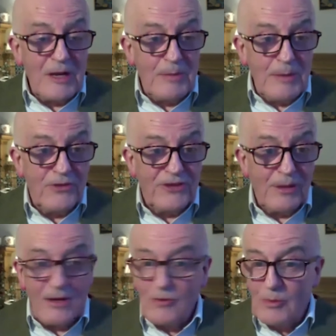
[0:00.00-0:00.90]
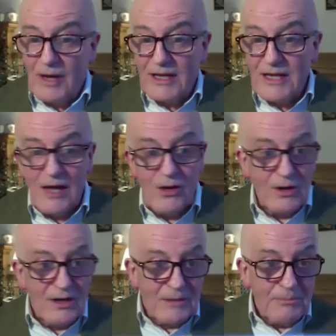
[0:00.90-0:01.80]
people, some of whom I know,
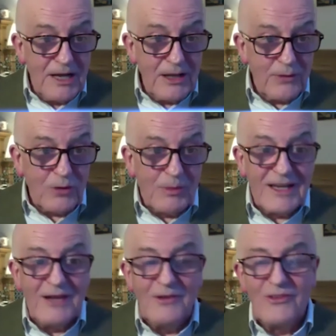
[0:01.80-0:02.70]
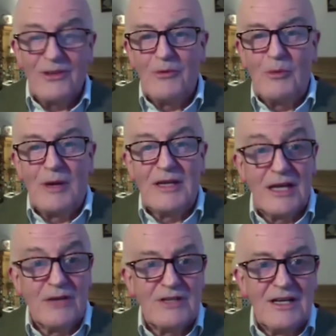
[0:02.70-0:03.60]
many of whom I know, and some of whom I
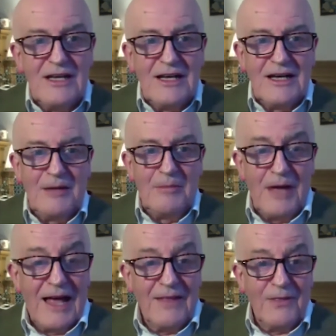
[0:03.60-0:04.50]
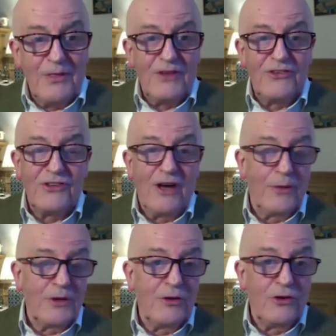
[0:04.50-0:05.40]
don't, at this
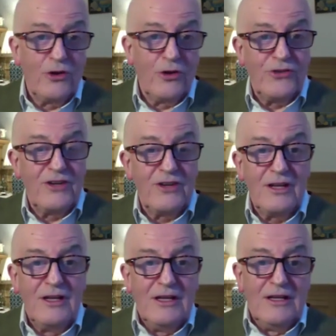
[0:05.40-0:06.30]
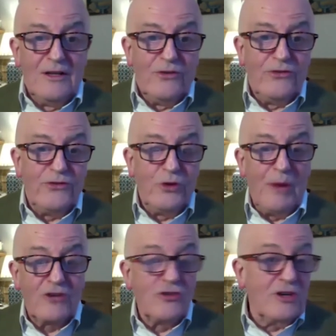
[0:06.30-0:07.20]
Arthur Conan Doyle Centre Zoom
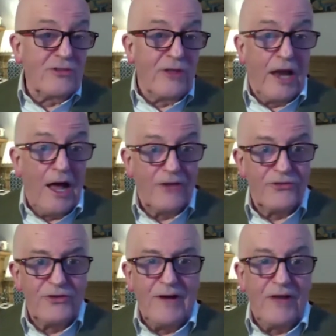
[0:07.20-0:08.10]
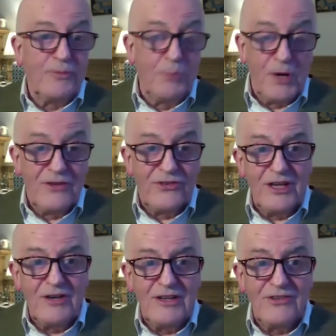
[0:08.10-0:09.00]
lecture. It's the last of our spring
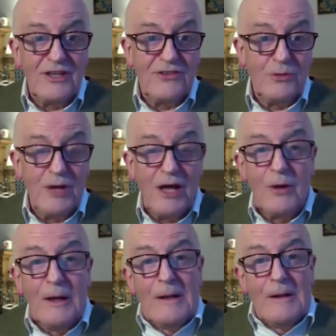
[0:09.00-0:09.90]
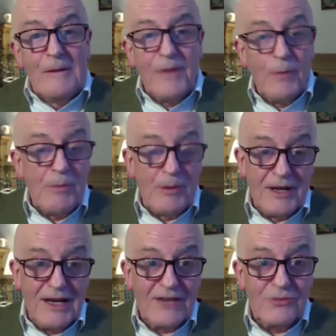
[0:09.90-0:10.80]
series, and as you know, there won't be
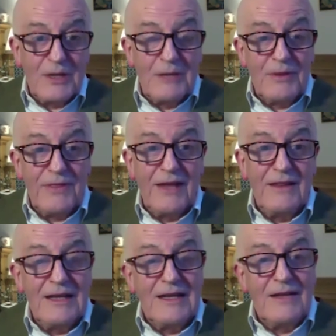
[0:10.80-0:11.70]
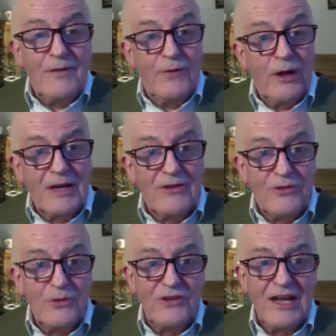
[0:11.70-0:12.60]
one next week. But then the following
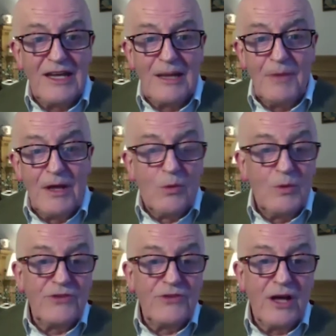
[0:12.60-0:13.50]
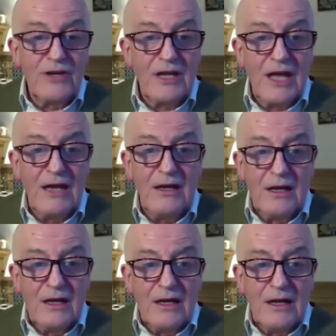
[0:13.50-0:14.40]
Tuesday, we start again.
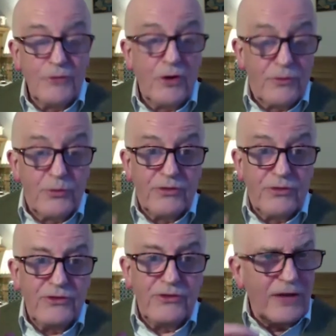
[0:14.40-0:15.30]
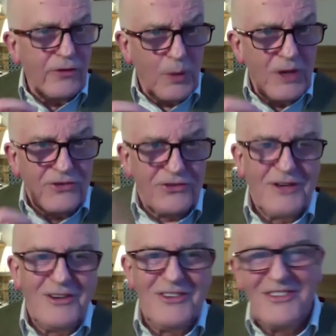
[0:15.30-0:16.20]
I'm sorry, this is the end of the winter
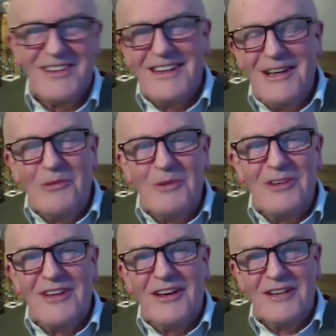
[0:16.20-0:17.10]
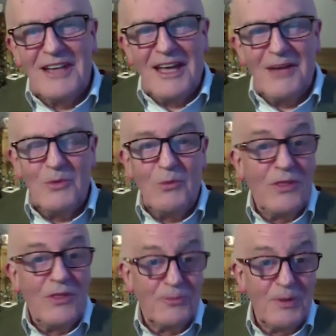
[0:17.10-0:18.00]
series, isn't it? We start again
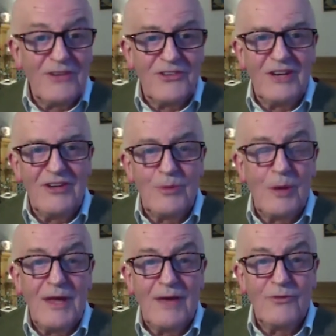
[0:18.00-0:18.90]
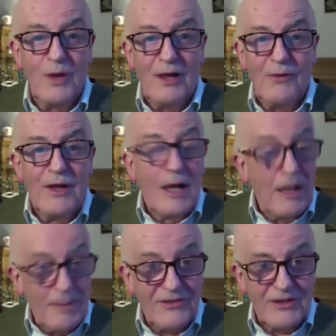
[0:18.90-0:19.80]
with the spring series, where we have 12
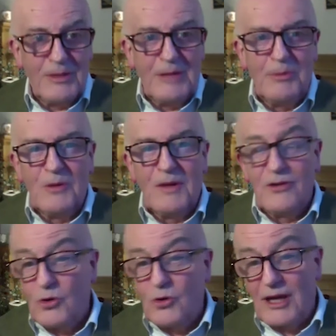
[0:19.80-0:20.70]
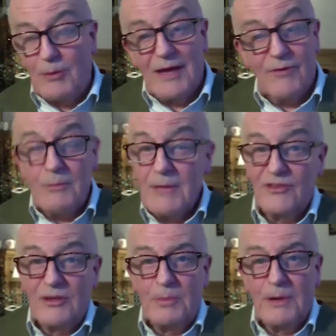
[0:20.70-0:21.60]
amazing people talking, and we have an
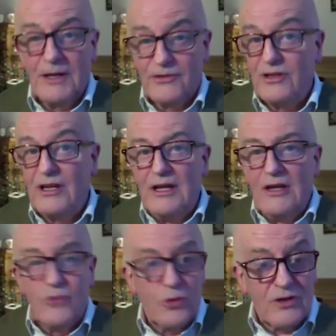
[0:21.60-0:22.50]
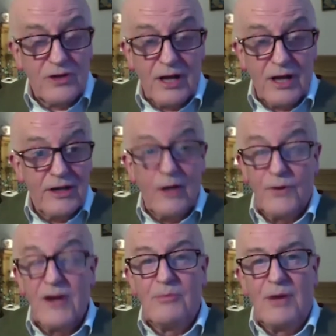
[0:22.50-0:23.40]
amazing person talking tonight, an old
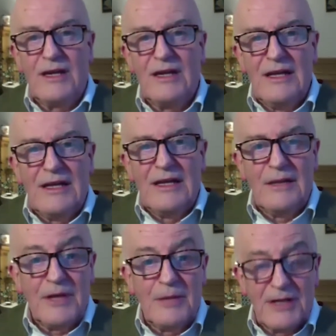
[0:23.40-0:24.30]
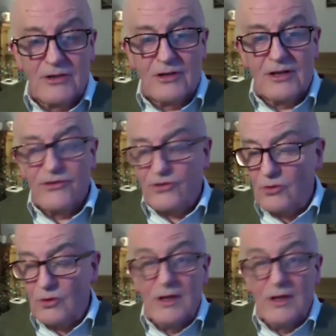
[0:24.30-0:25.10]
friend of mine. Iain McGilchrist, who